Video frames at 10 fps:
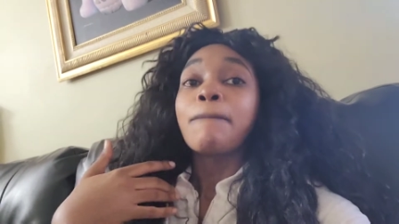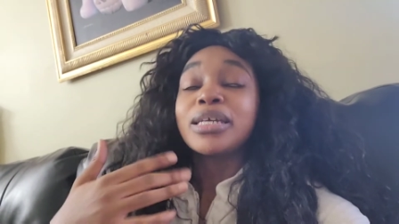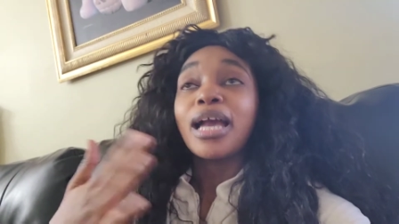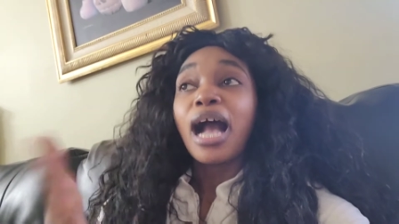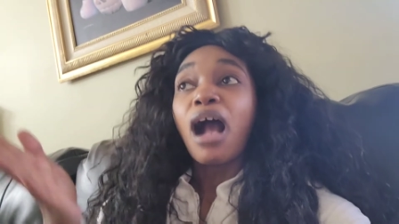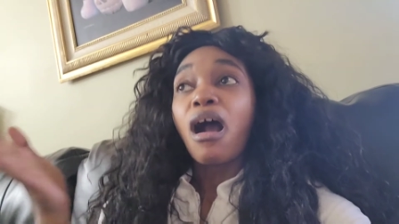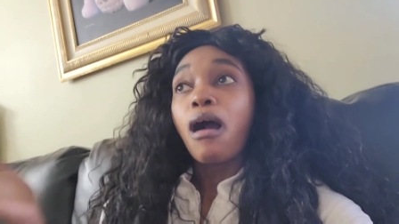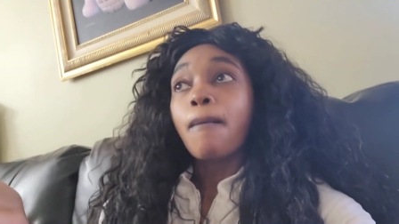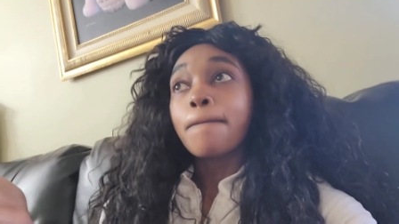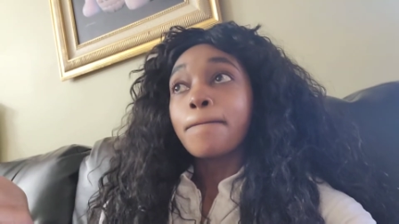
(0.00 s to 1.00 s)
but yeah
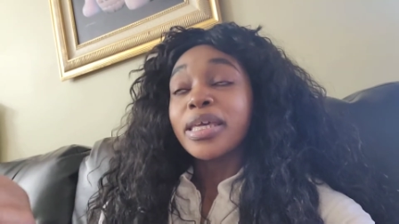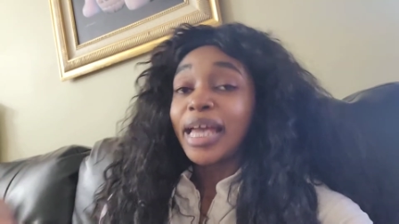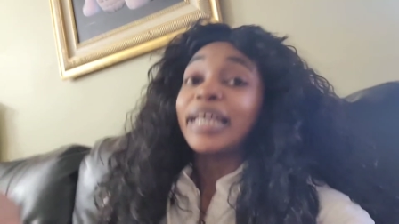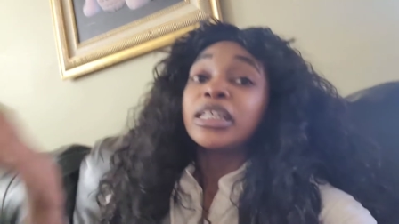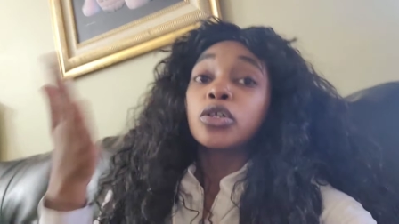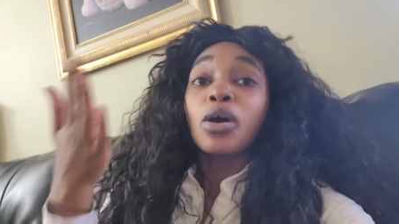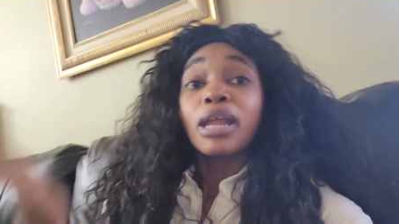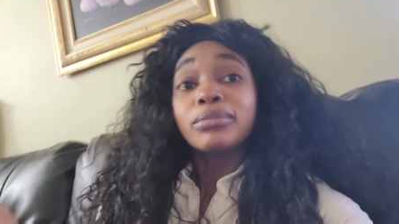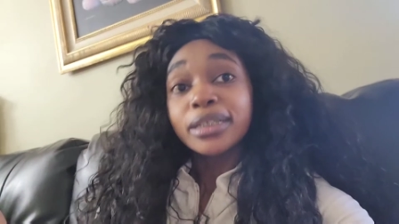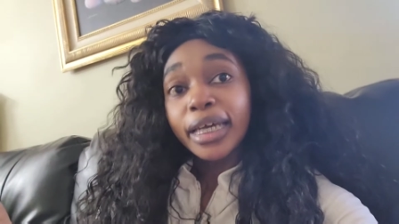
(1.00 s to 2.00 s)
um yeah so
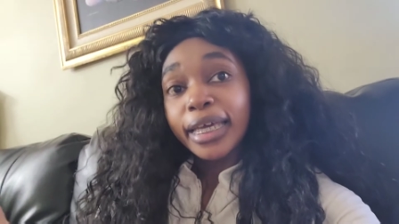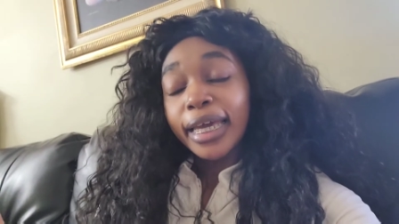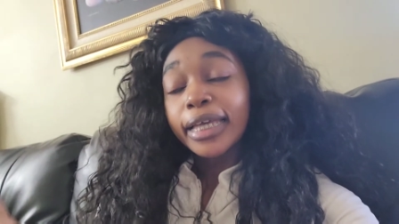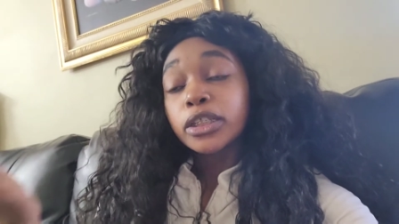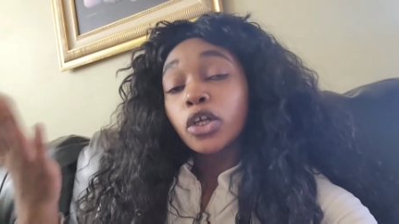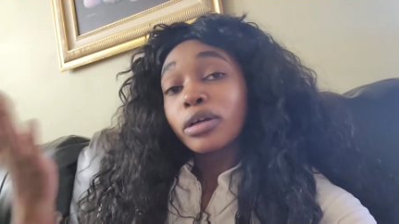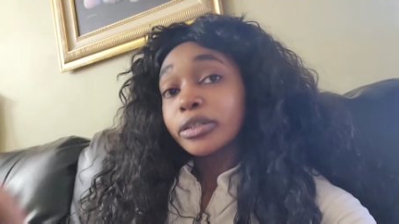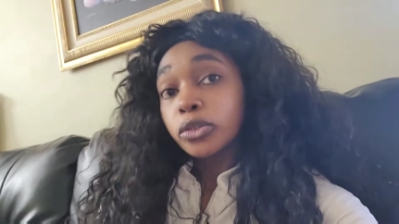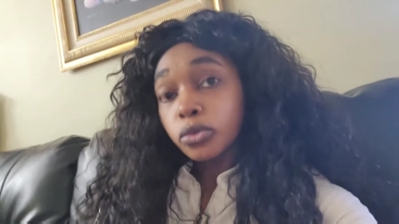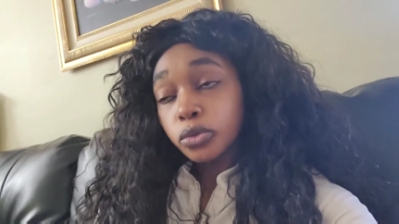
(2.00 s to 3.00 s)
all i'm saying is
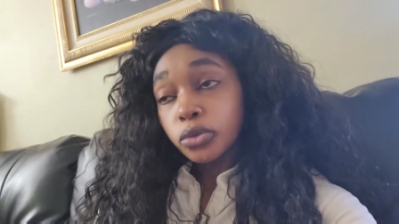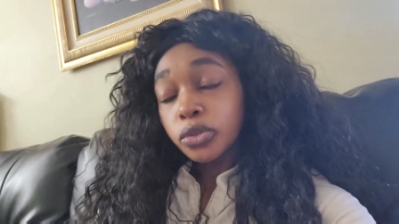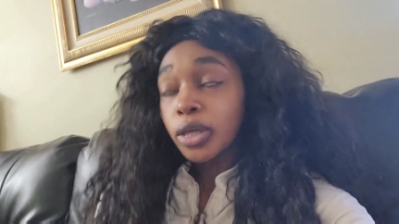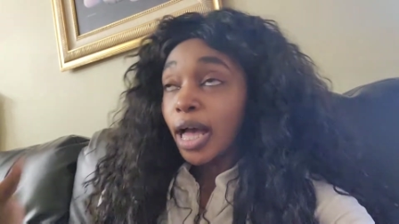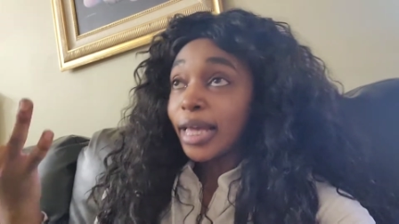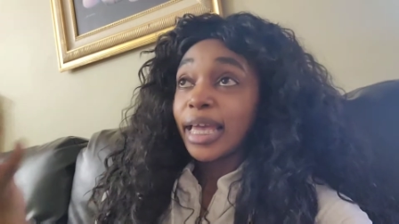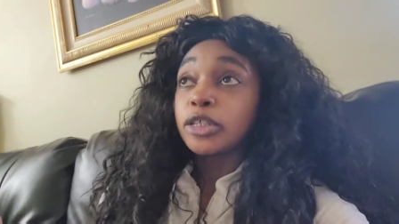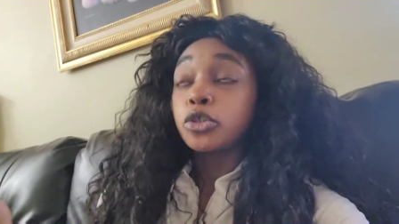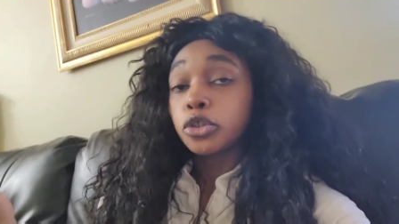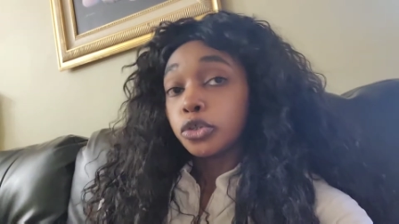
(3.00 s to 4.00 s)
crystals i
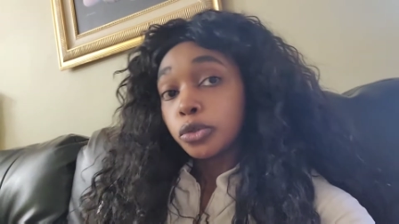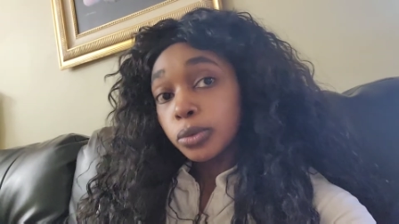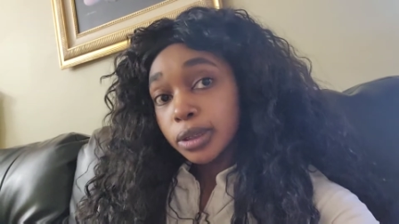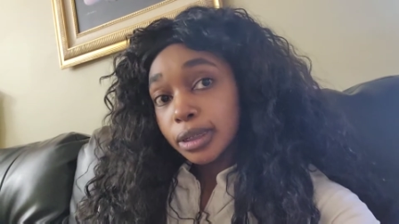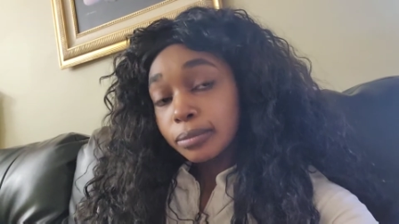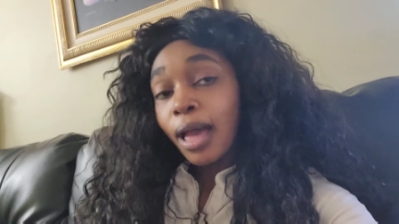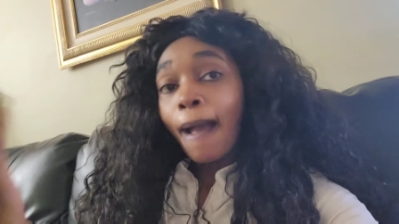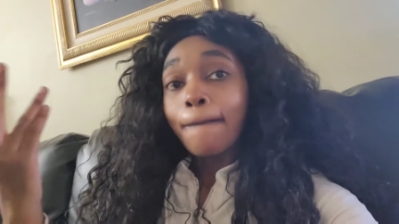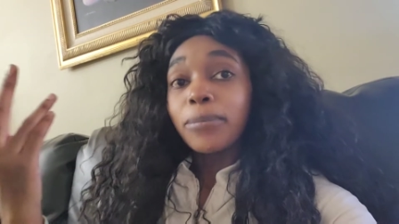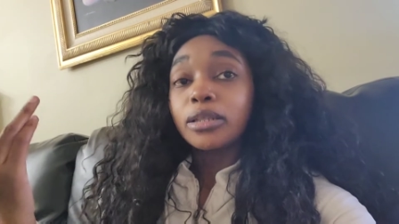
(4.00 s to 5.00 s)
guess you could use them
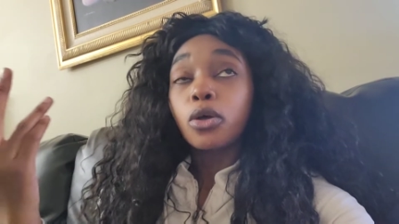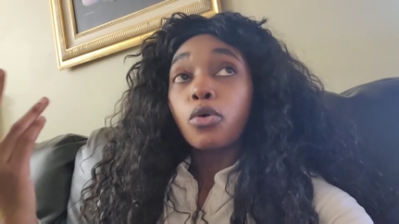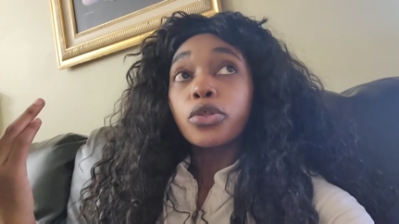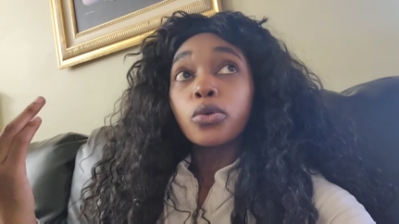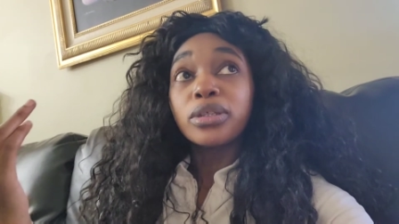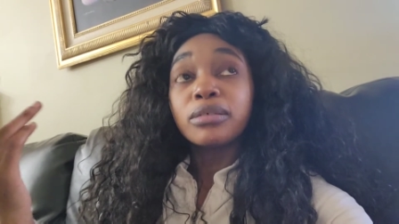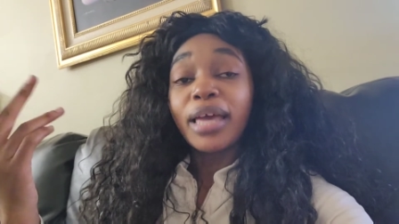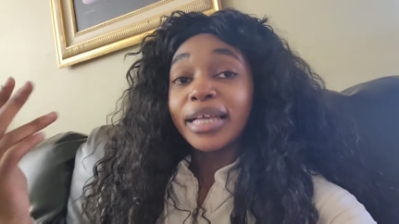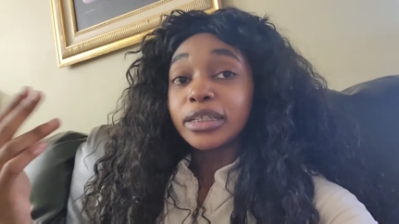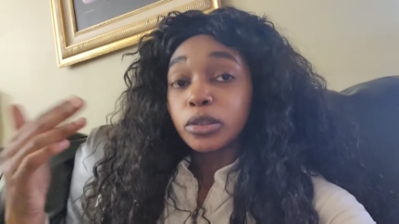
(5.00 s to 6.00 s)
but don't use
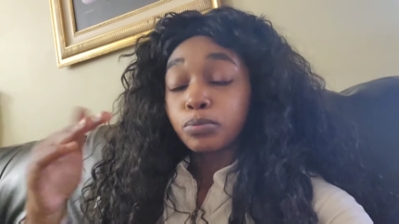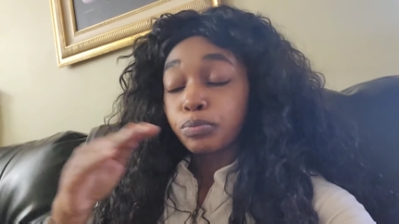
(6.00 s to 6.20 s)
them as a